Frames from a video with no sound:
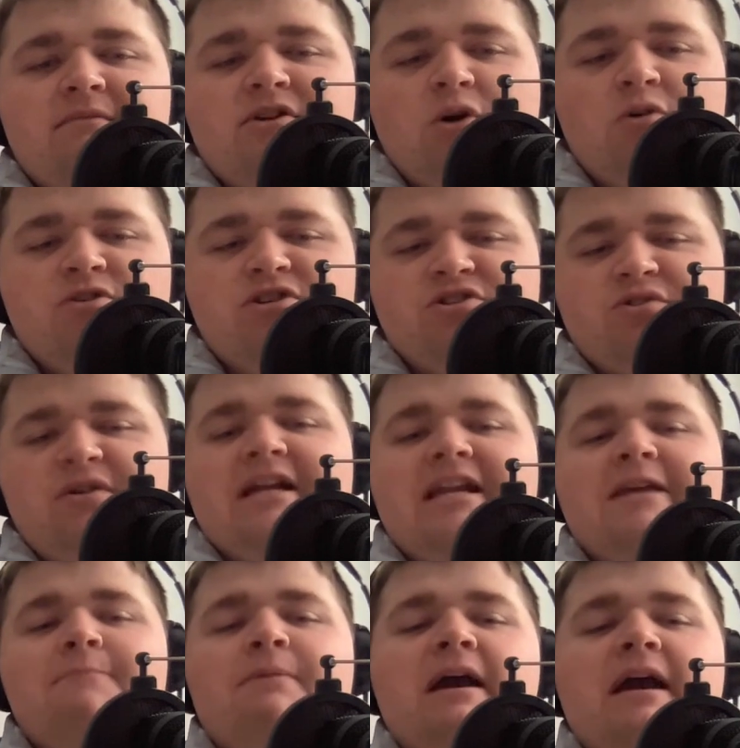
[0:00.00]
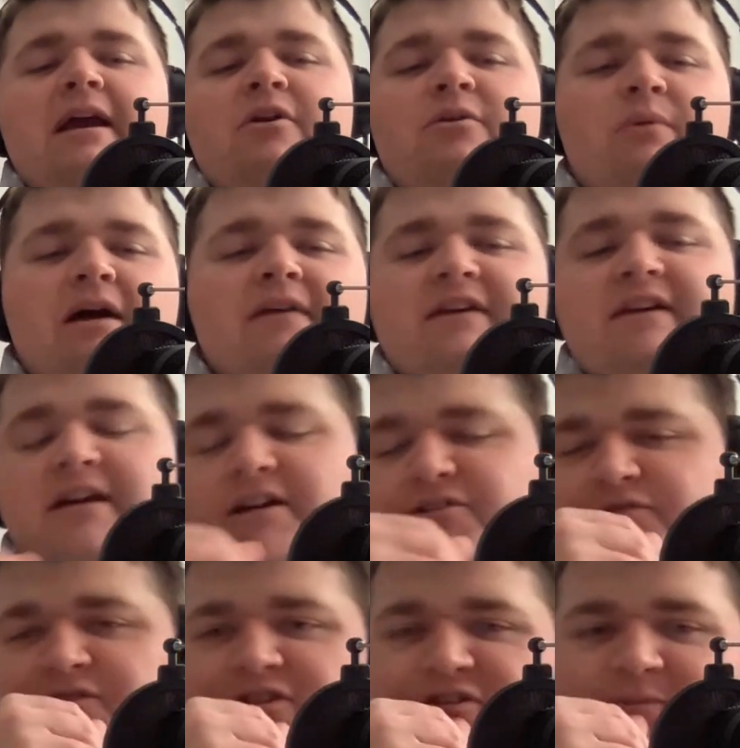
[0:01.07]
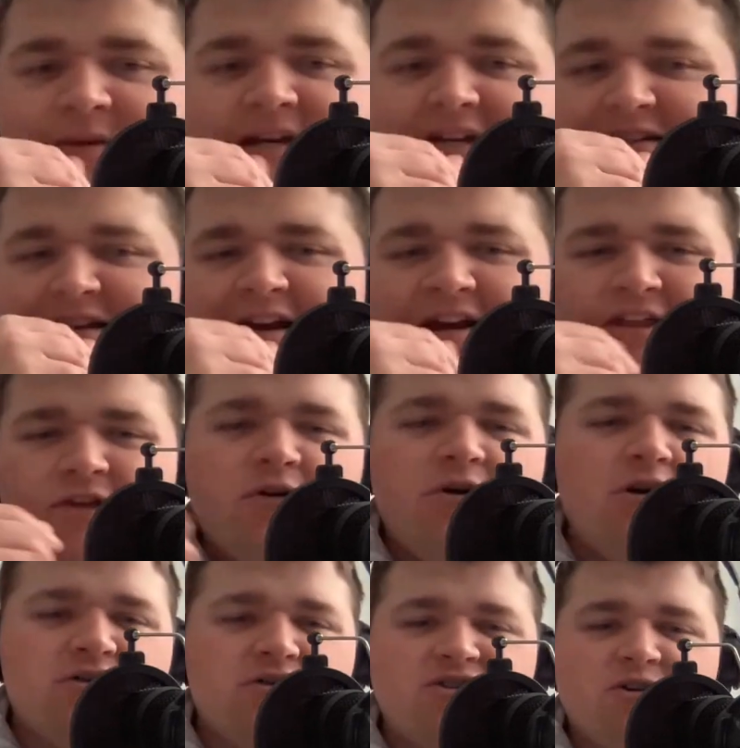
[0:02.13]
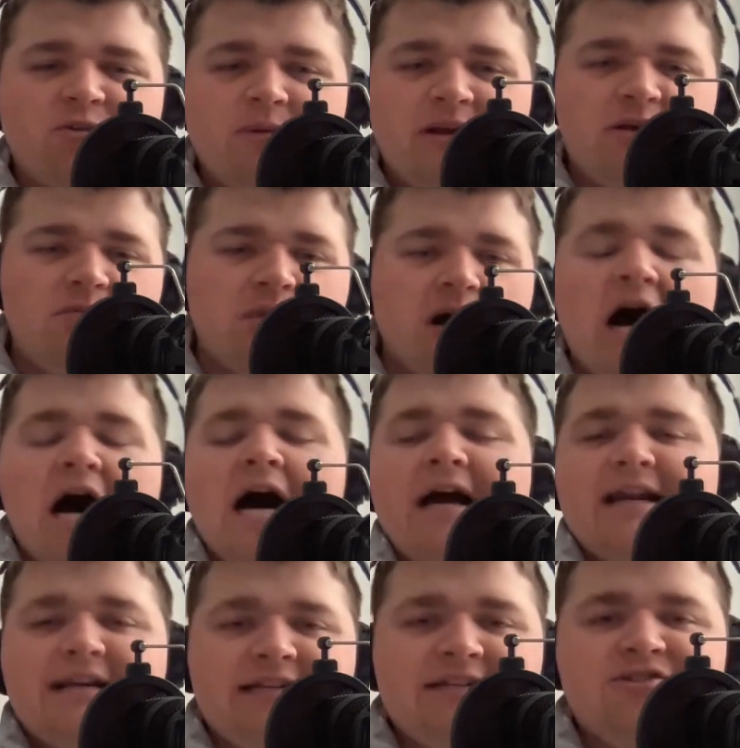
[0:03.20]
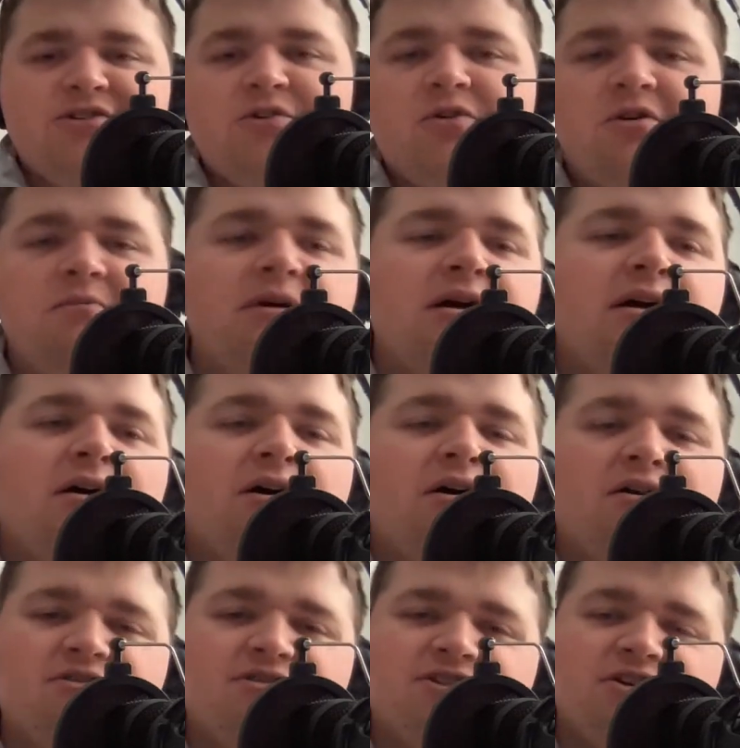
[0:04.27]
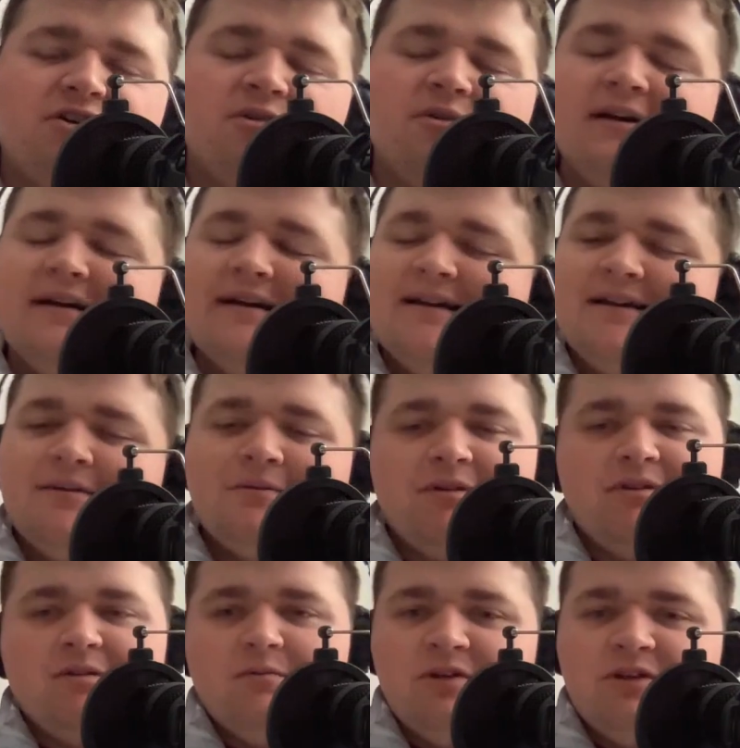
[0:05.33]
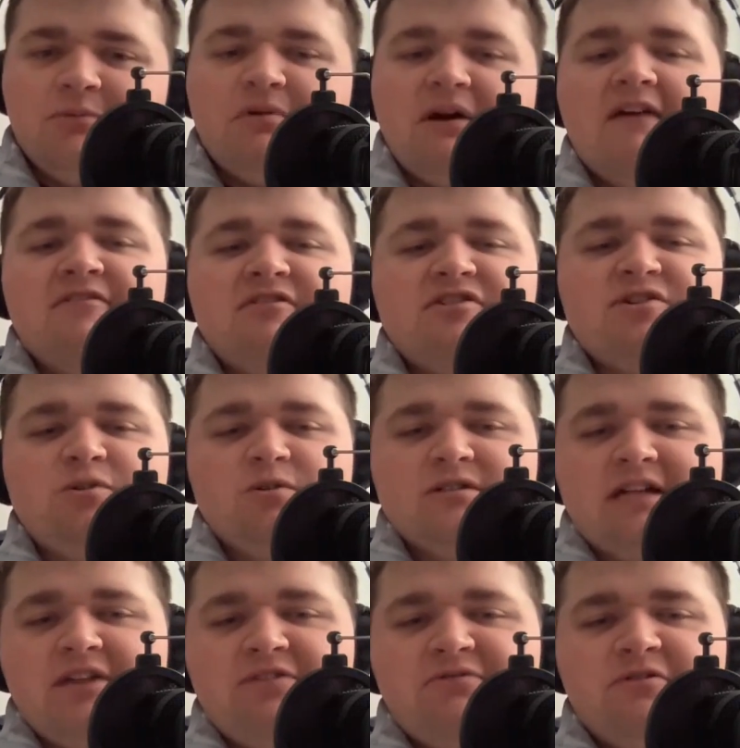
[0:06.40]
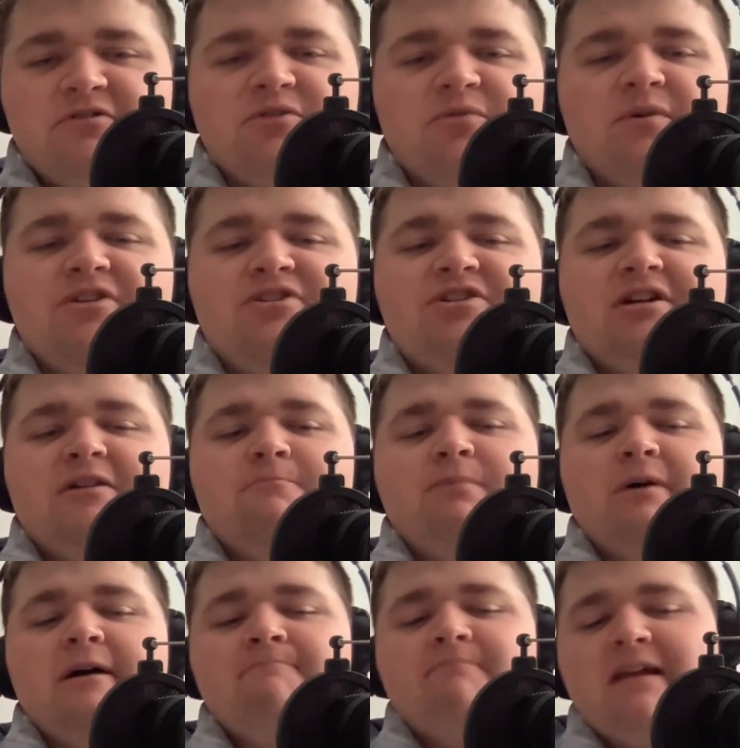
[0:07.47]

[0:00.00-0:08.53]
coaches are getting paid around the country, just because there are so many oddities to them. Also, I mean, with the private schools, that throws a wrench in it. But